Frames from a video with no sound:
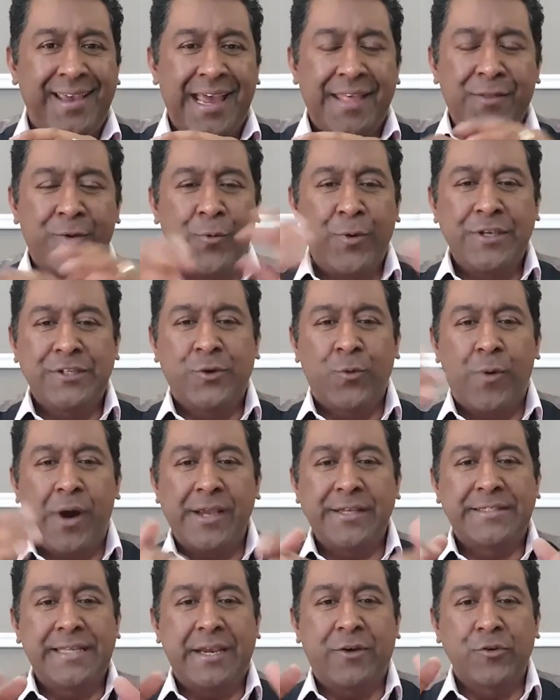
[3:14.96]
And the reason why
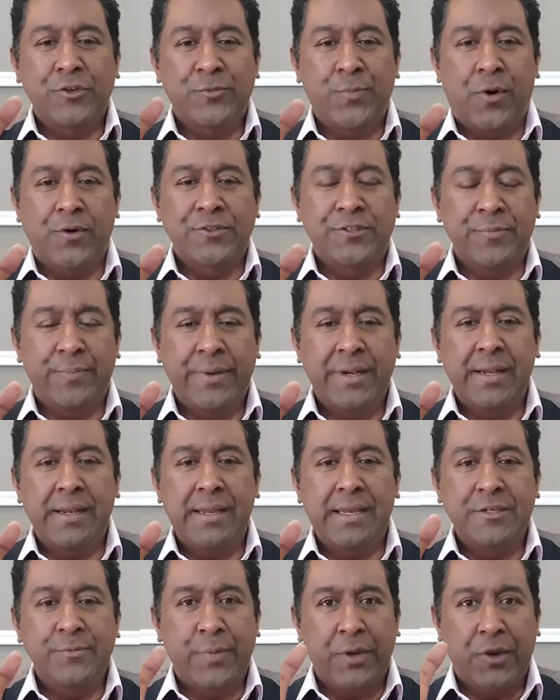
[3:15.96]
you take
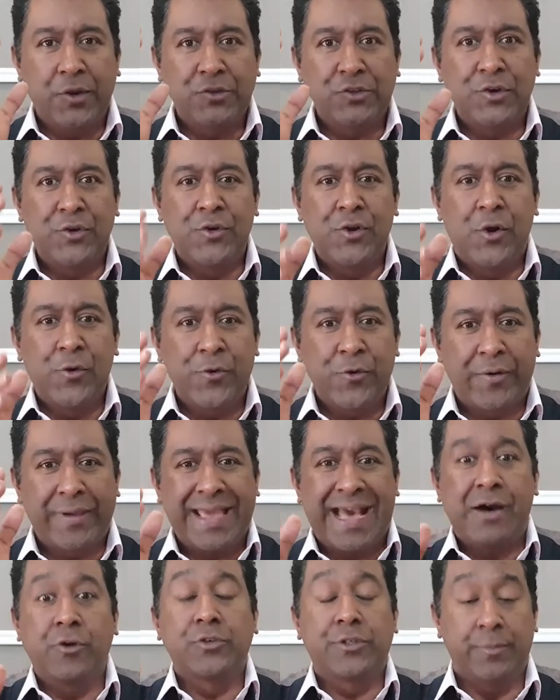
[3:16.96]
responsibility is because you know you're
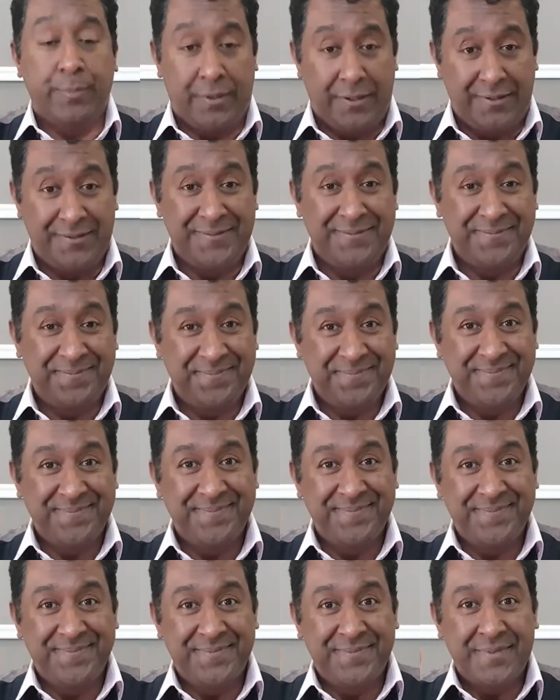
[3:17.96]
accountable
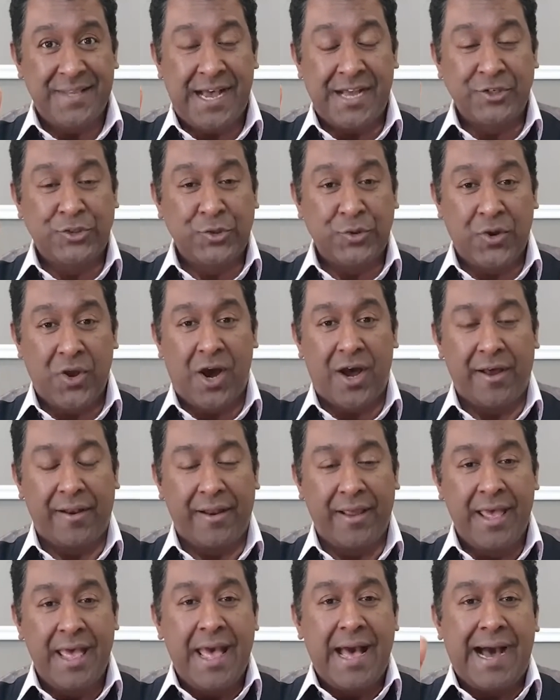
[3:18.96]
unto
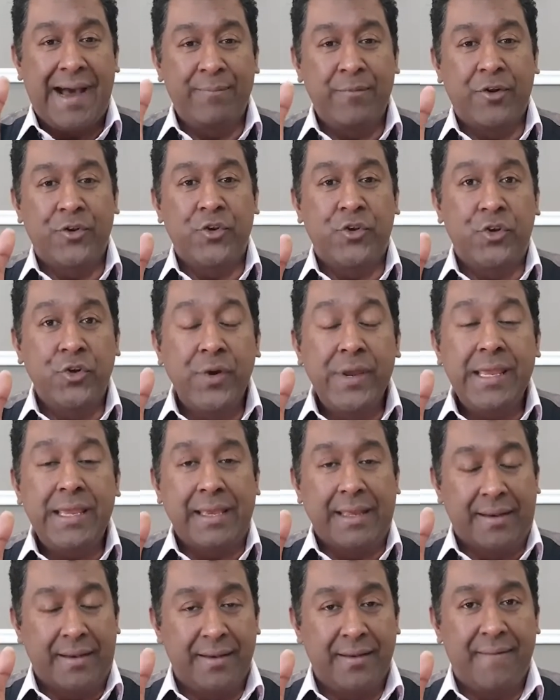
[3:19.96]
God. I'm not doing
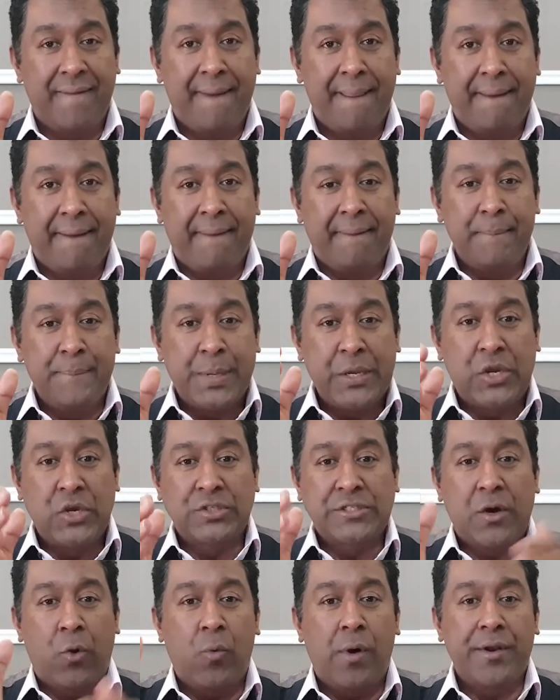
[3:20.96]
it
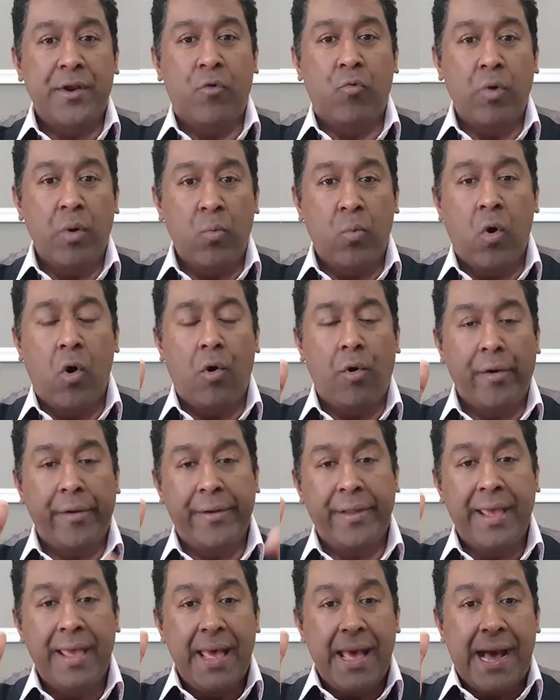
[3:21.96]
because I want a
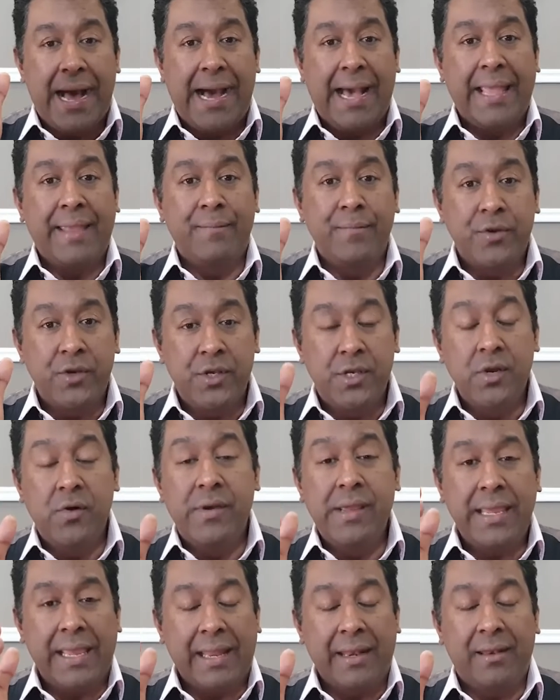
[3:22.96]
reward. I am
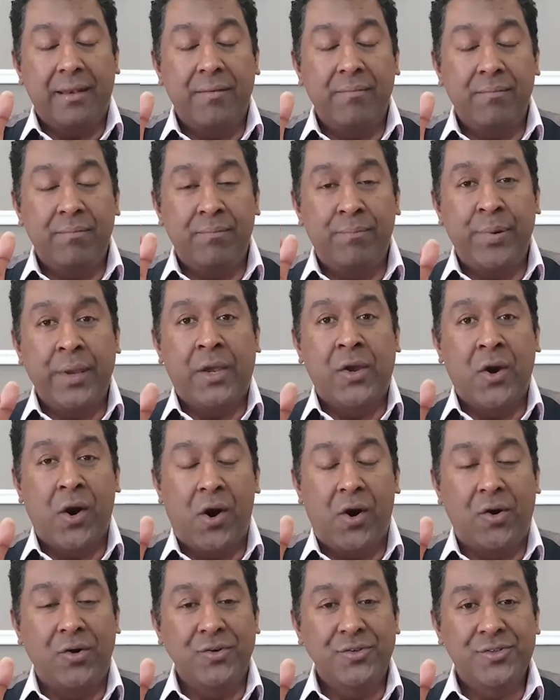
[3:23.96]
doing it
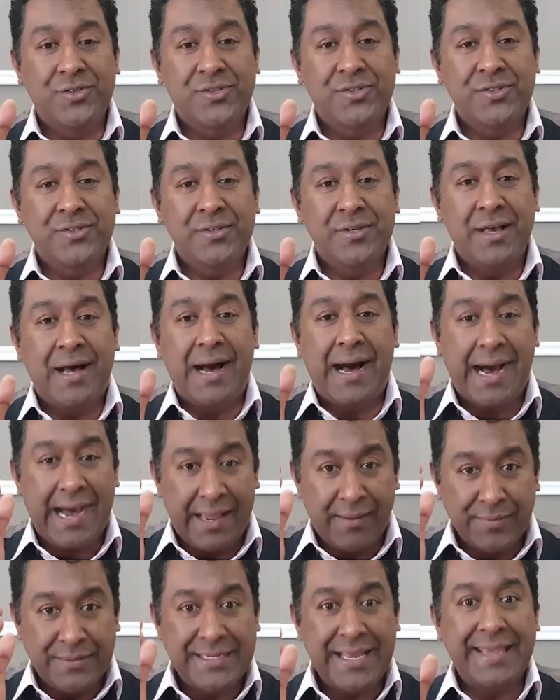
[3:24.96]
because
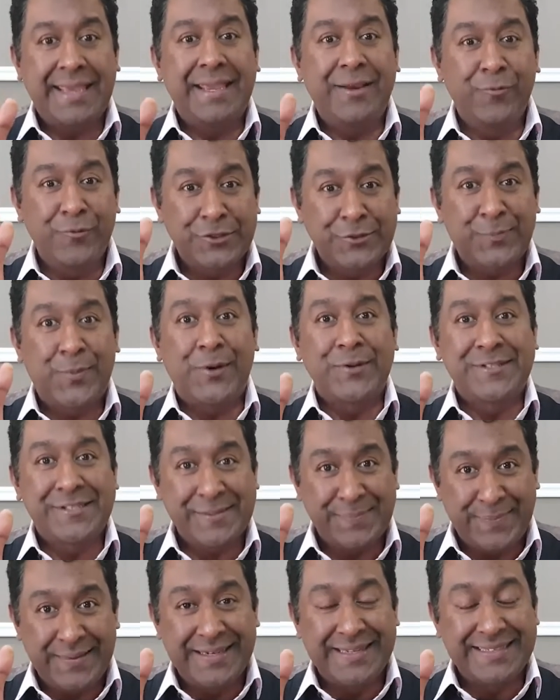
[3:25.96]
I'm taking
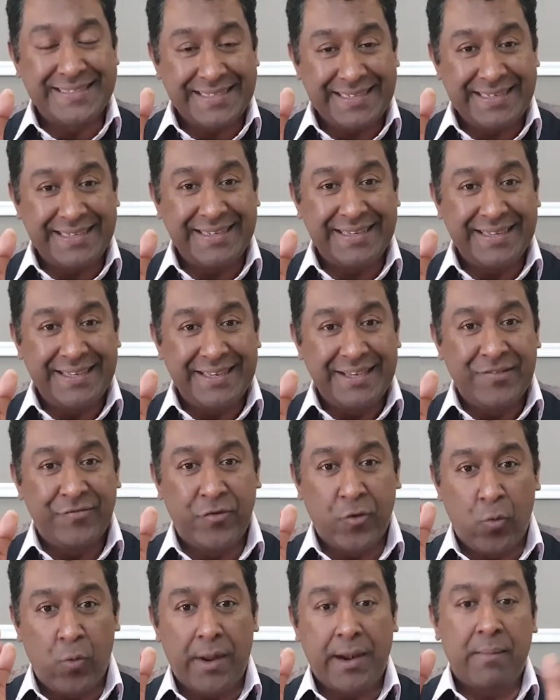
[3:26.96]
responsibility
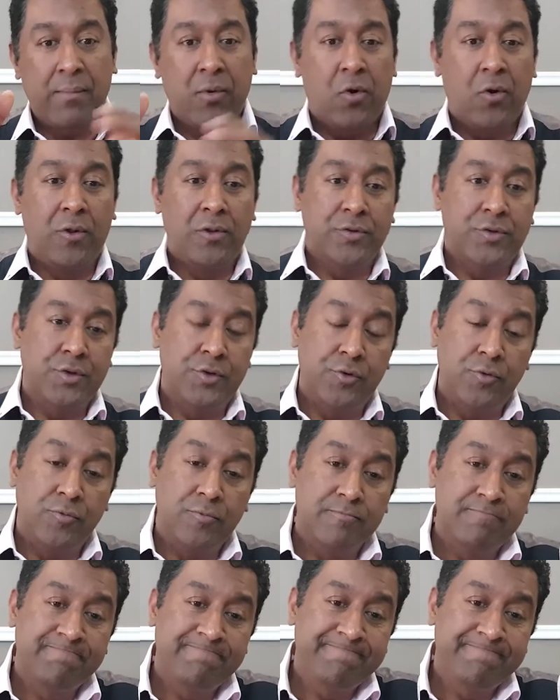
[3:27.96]
for what I'm called to do.